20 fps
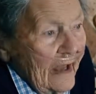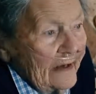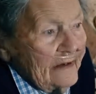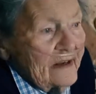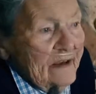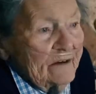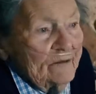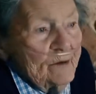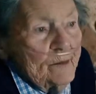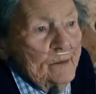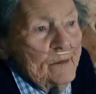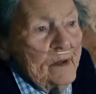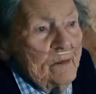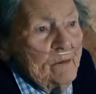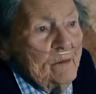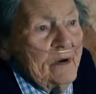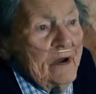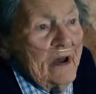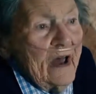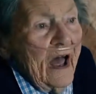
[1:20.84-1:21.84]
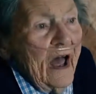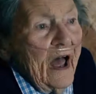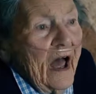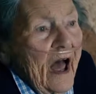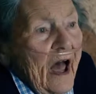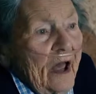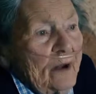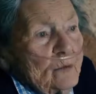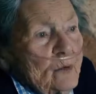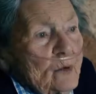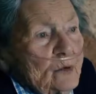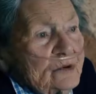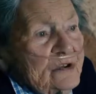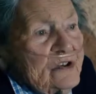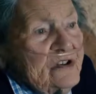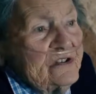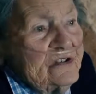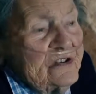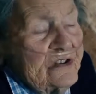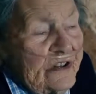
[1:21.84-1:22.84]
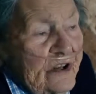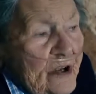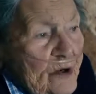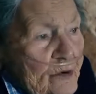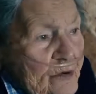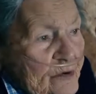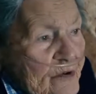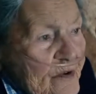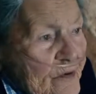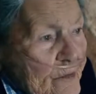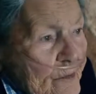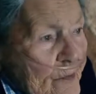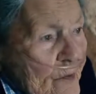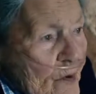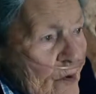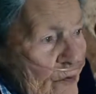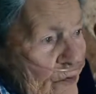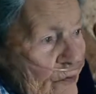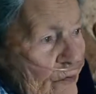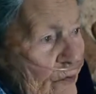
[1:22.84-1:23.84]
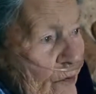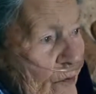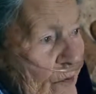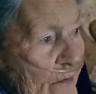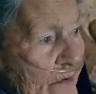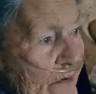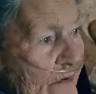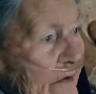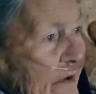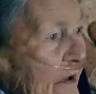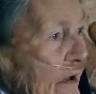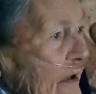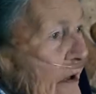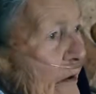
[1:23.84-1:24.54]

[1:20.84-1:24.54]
and I remember I wanted to go to the bathroom and